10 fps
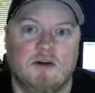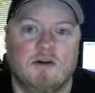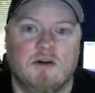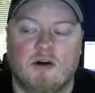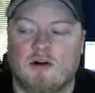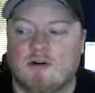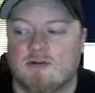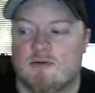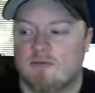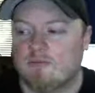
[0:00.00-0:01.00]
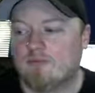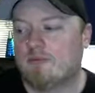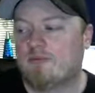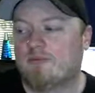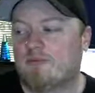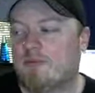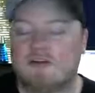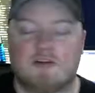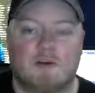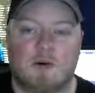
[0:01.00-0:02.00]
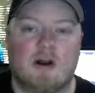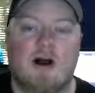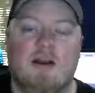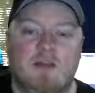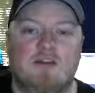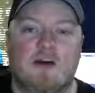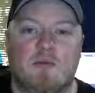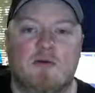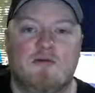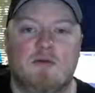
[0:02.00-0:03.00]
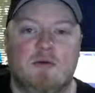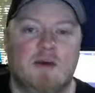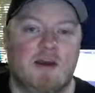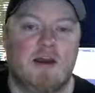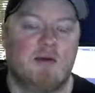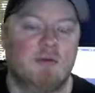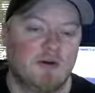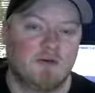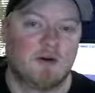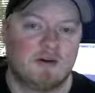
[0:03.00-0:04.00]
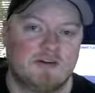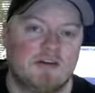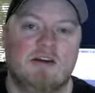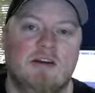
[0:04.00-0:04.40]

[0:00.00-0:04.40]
because basically we're going to hide the top preview in game. You're never going to see it